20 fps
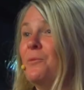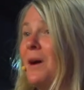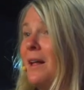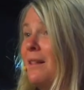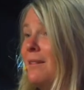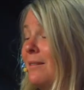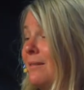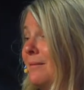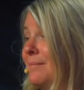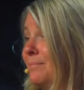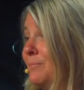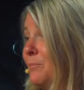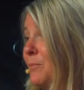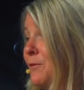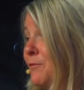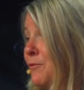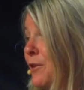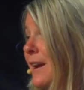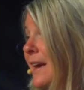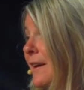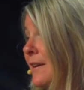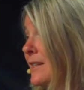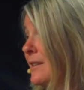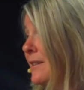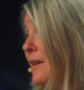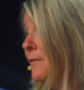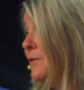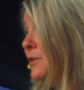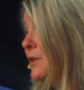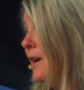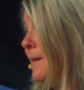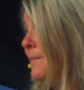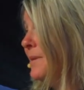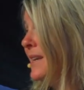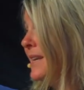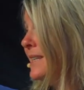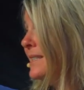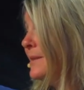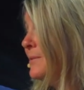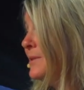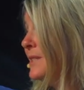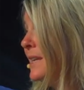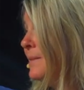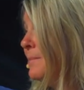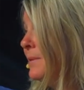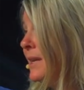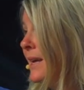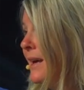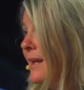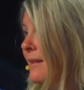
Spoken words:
Well, we've run out of time unless there was anybody